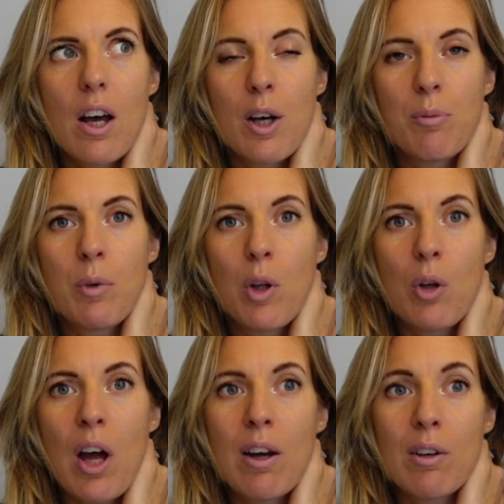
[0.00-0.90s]
for
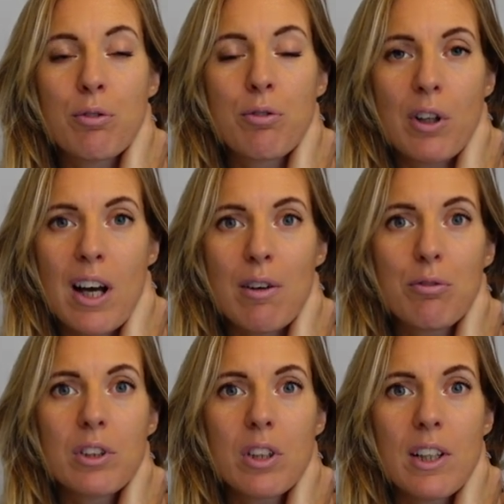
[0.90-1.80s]

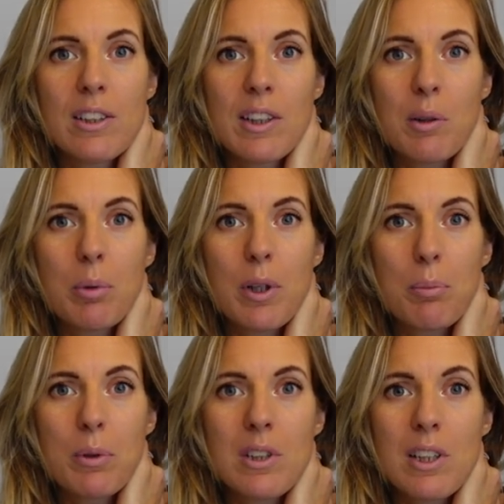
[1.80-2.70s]
advertising
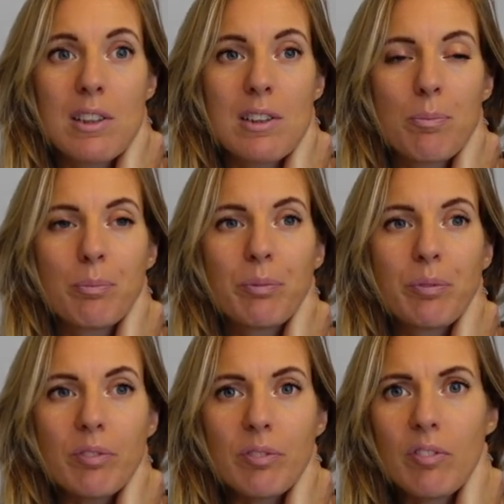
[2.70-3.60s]
purposes,
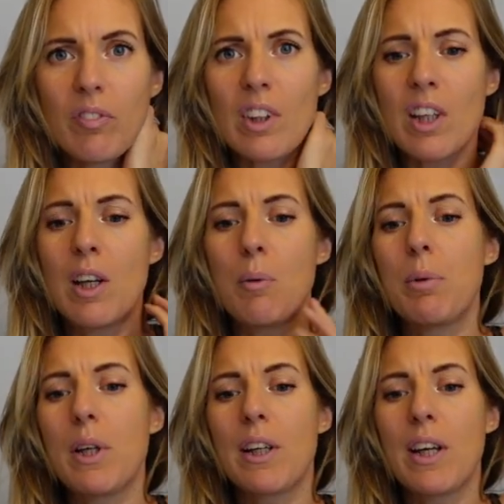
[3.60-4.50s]
and
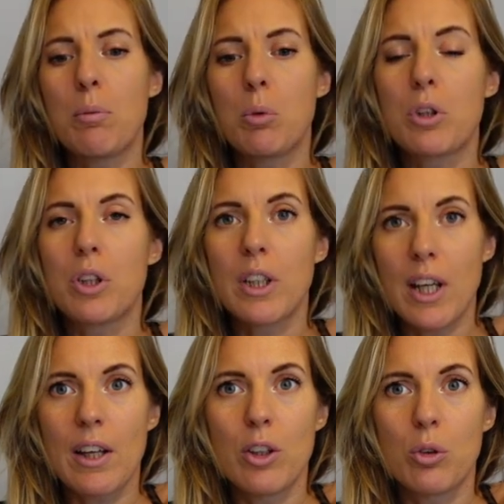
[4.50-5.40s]
being able to
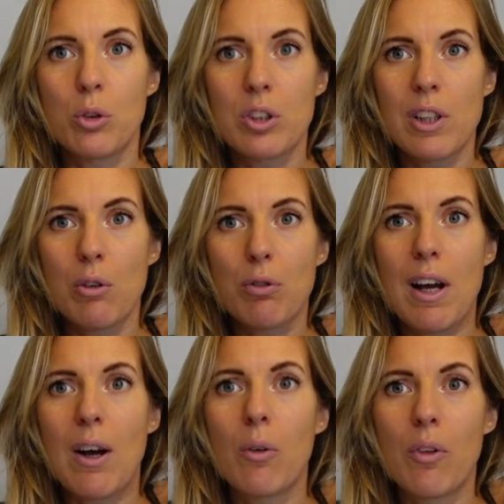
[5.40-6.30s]
get yourself
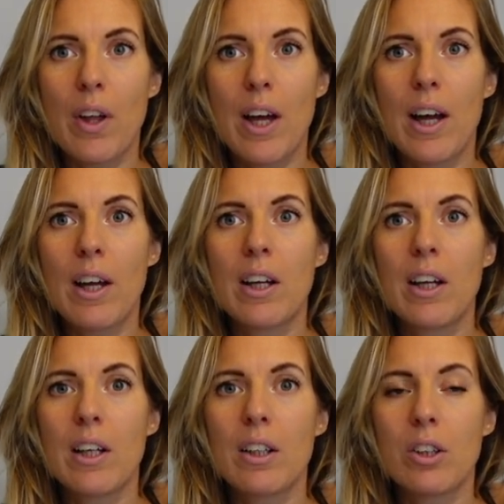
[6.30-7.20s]
out there
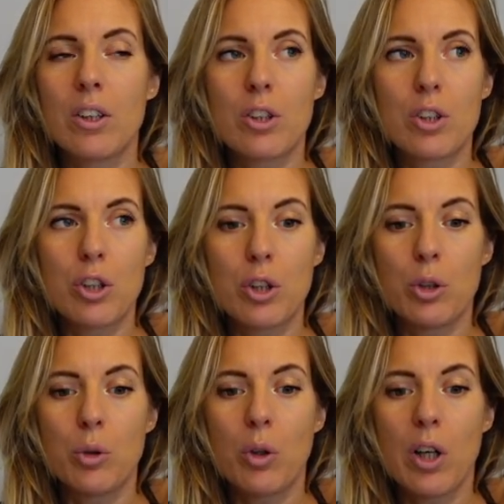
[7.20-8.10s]

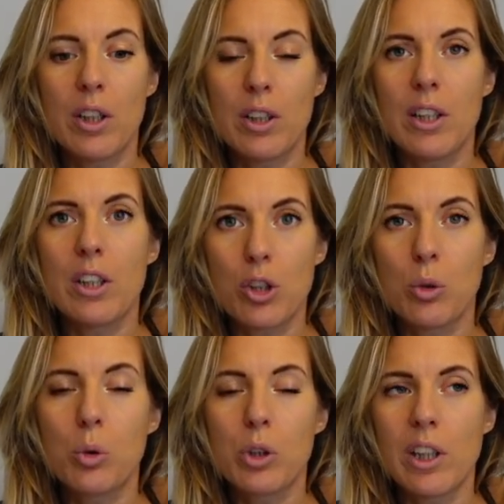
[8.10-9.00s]
to a niche
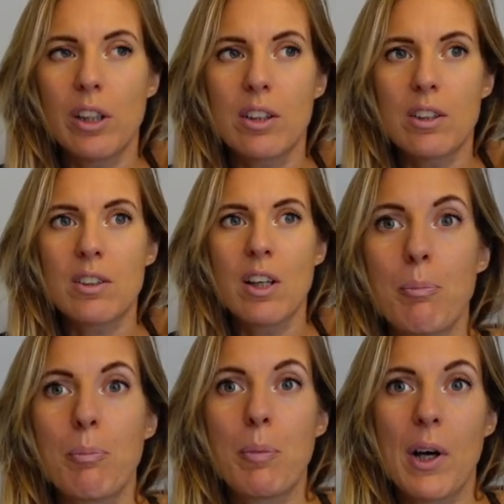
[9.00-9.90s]
audience.
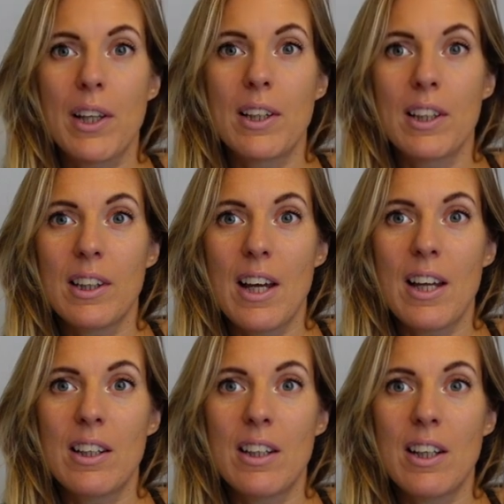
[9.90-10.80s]
But I think
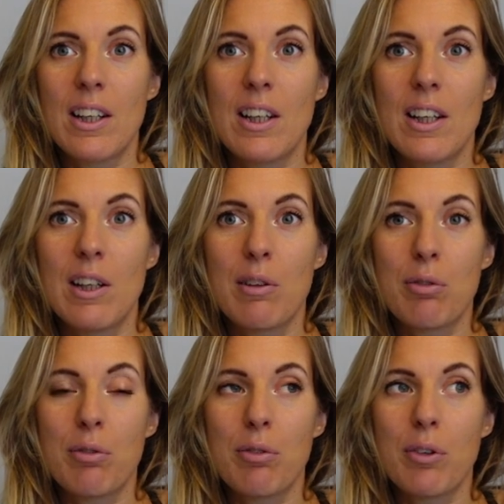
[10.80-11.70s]
then,
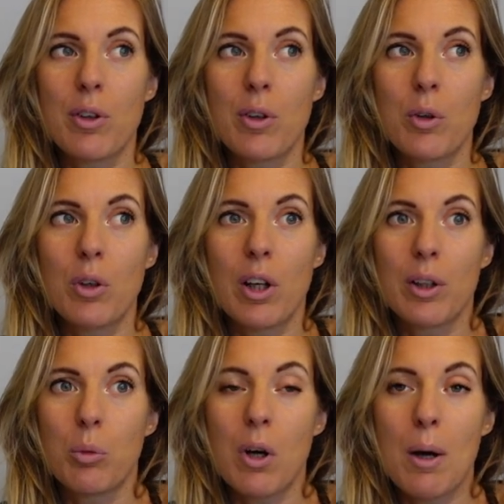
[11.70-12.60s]
if
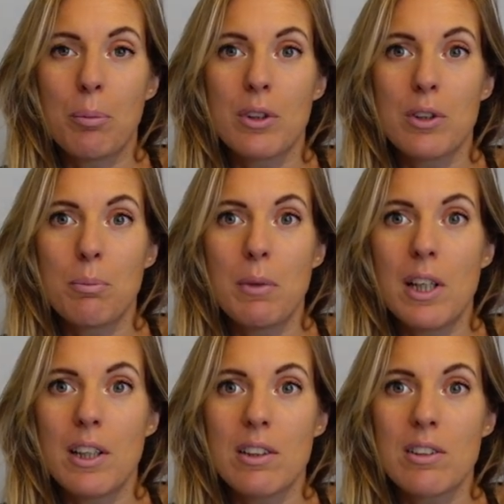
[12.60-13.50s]
like what happened to
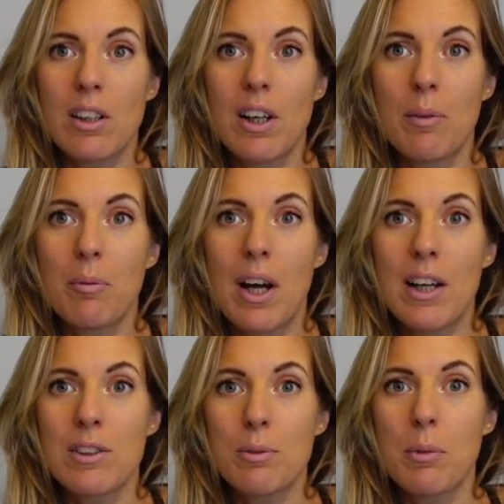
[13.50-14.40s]
me is
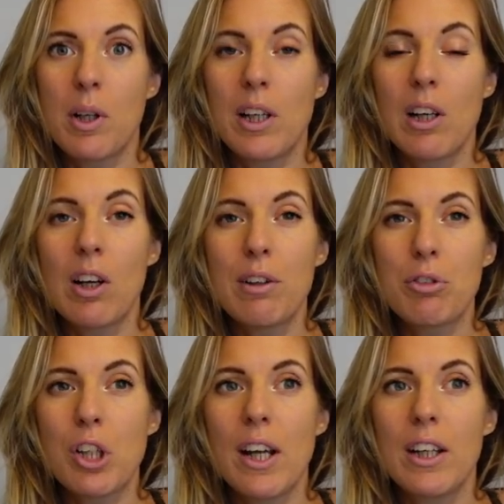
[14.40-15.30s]
as my life
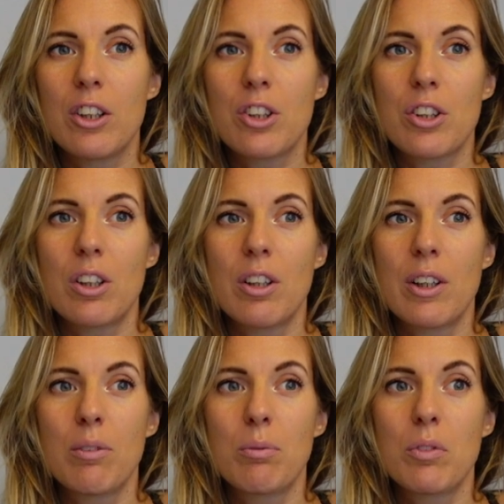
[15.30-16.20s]
changed and
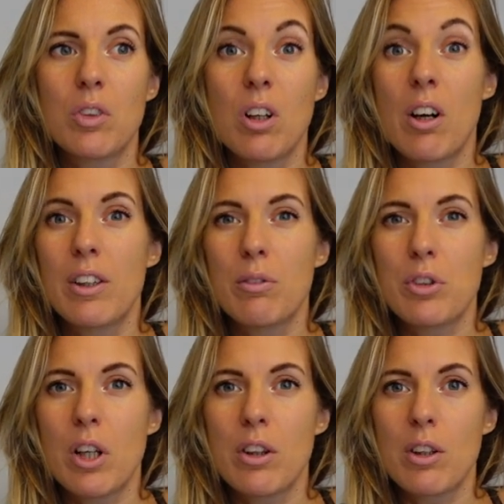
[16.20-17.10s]
I kind of
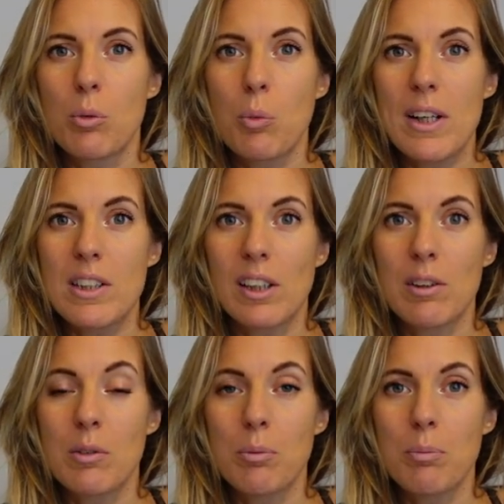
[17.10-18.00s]
done the wedding
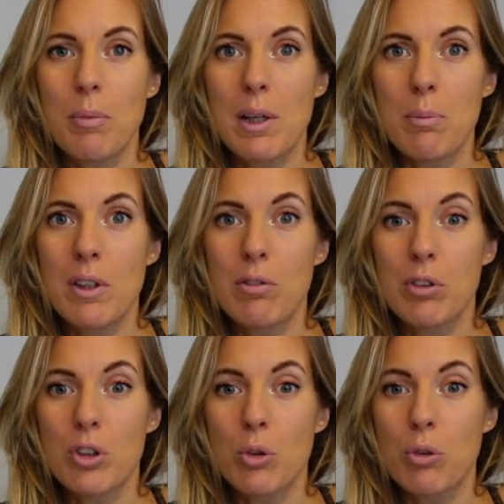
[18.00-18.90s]
and baby
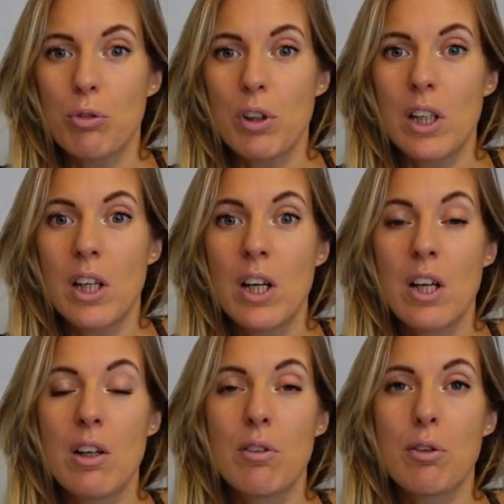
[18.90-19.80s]
photography
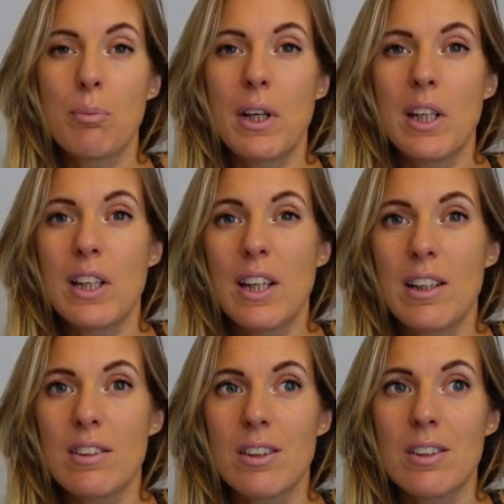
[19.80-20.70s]
for many
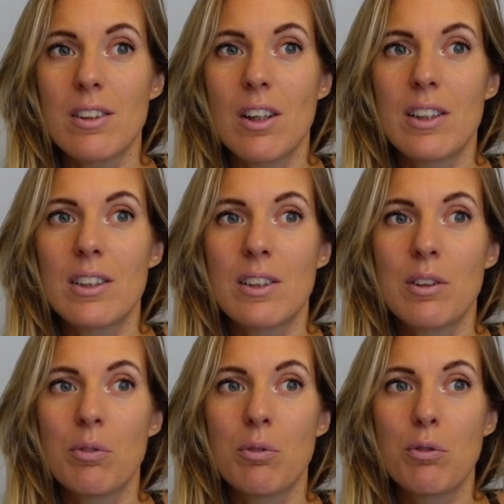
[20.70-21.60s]
years, I started
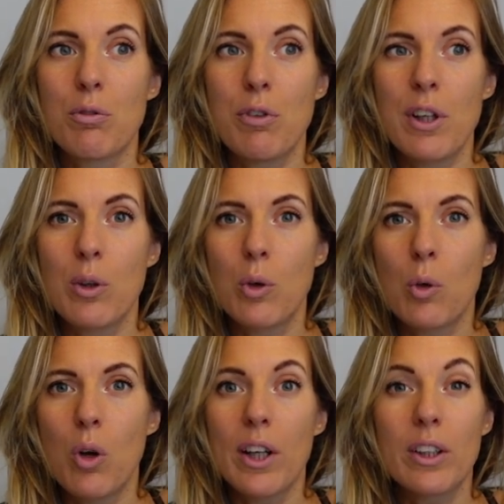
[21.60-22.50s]
to
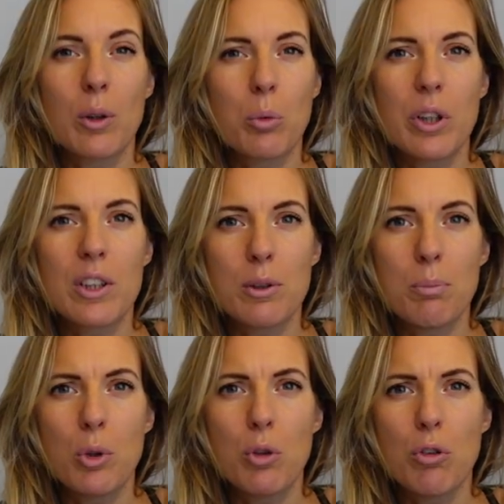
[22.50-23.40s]
feel like I wanted to
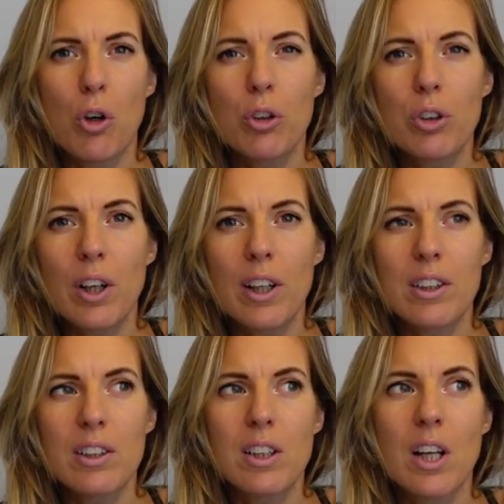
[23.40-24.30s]
move on,
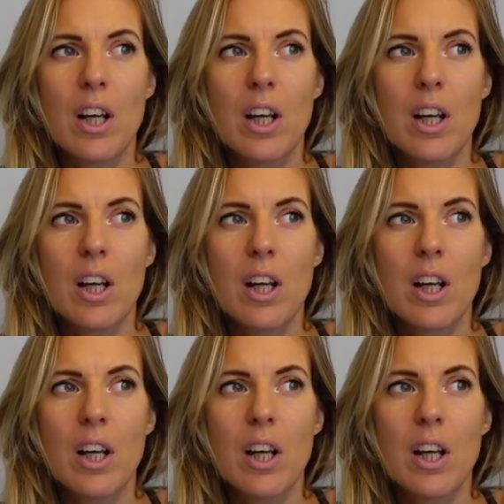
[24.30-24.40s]
and